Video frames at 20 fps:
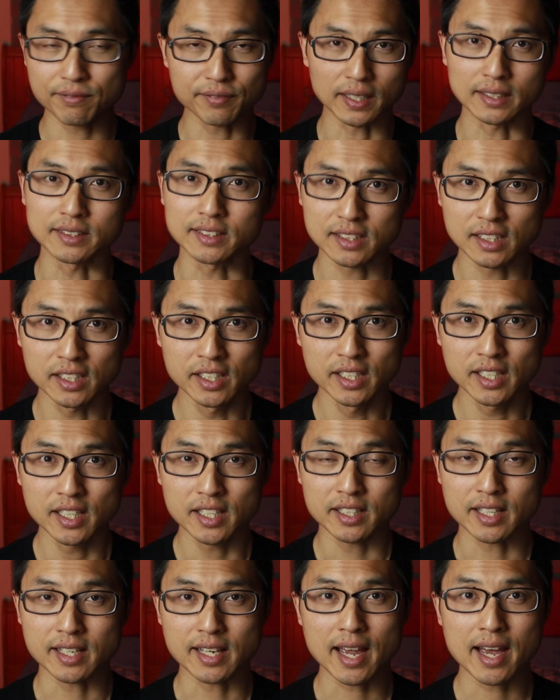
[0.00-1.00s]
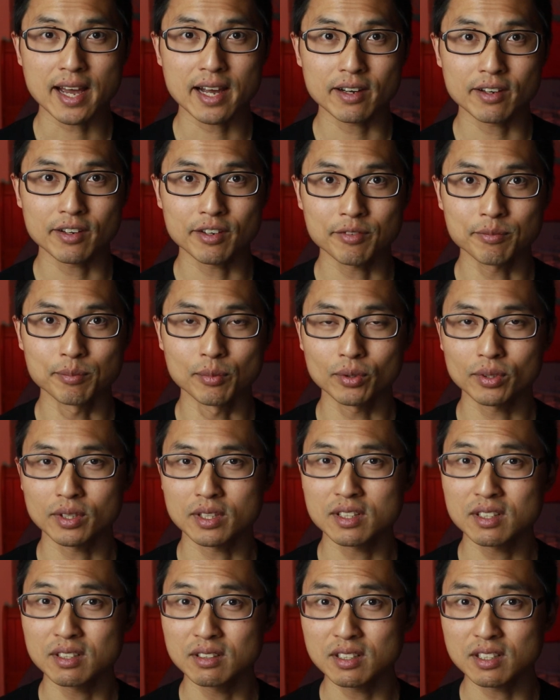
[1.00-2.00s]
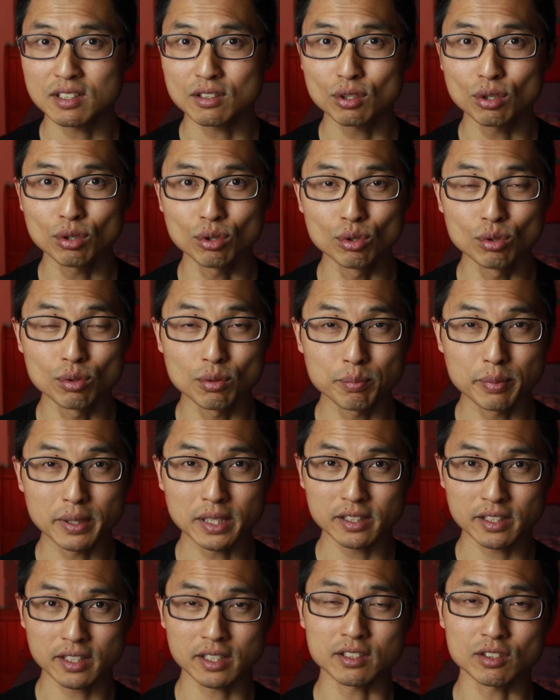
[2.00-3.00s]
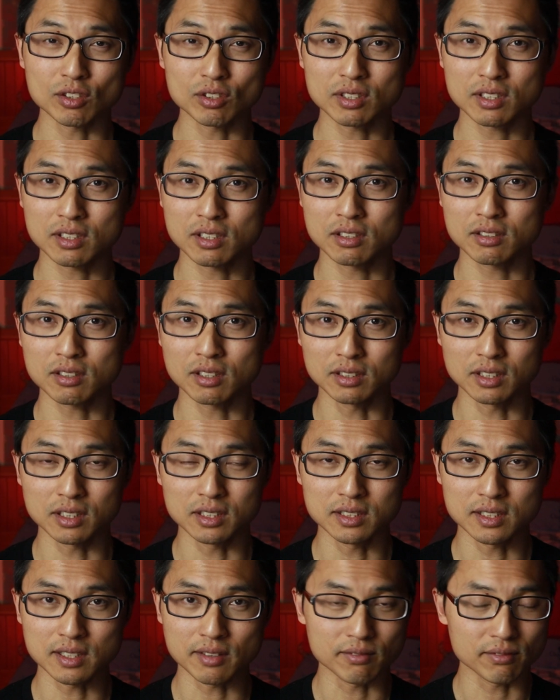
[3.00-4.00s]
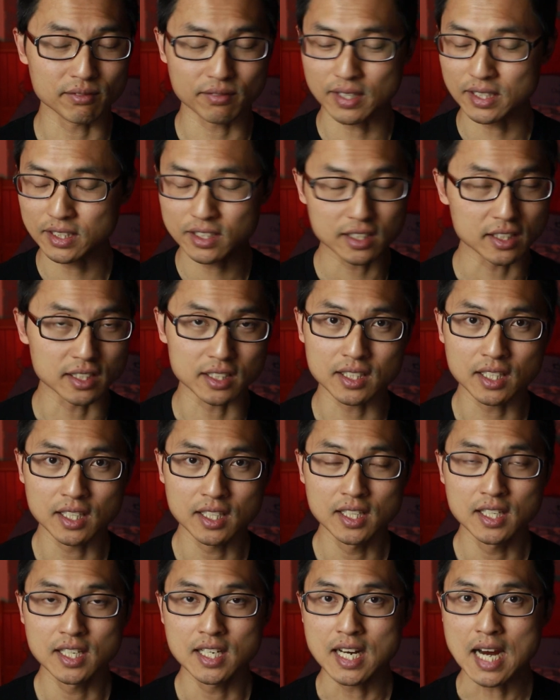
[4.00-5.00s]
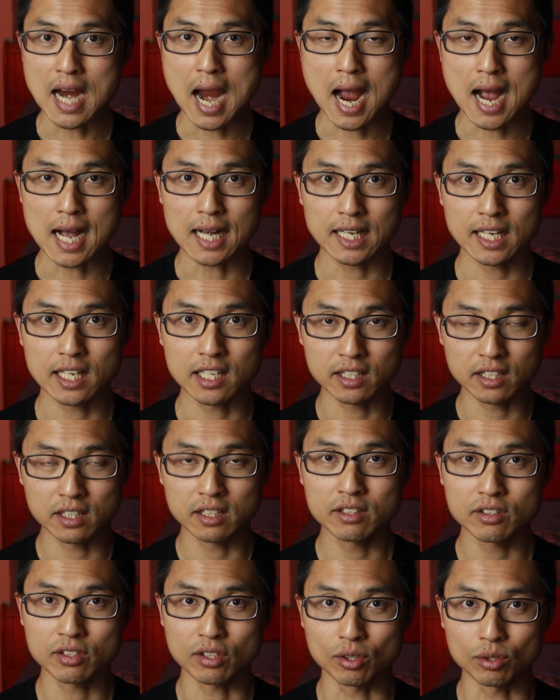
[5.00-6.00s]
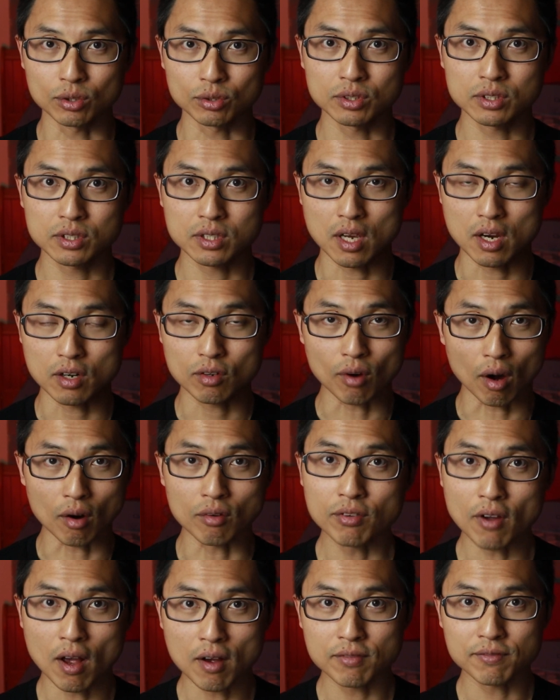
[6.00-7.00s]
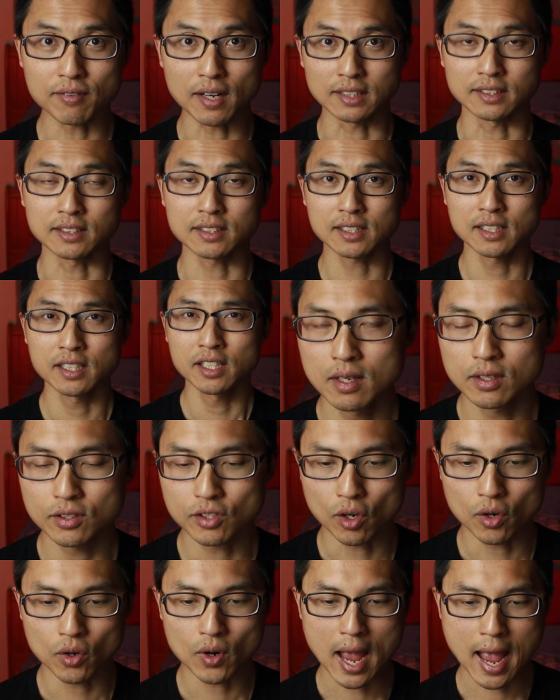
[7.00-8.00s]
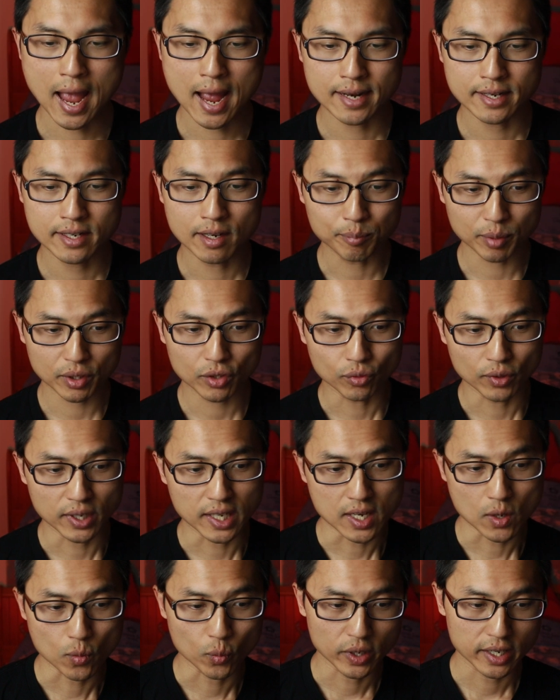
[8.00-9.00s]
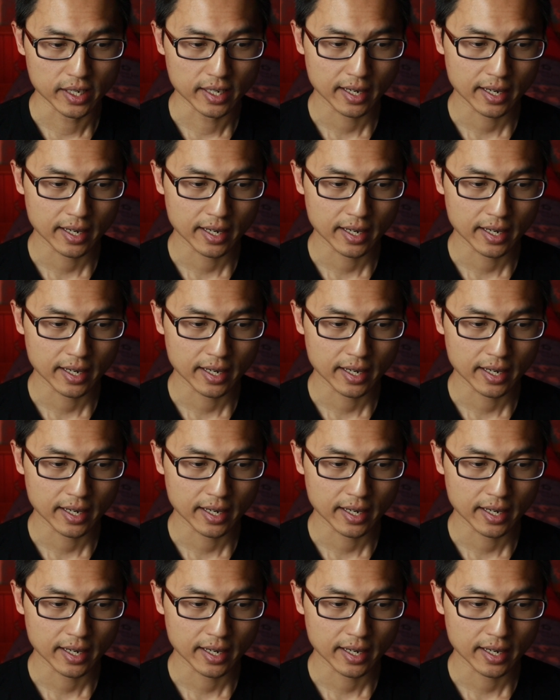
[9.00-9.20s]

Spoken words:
funds. They have more than 32 billion New Zealand dollars invested in those growth funds. So at number 3, we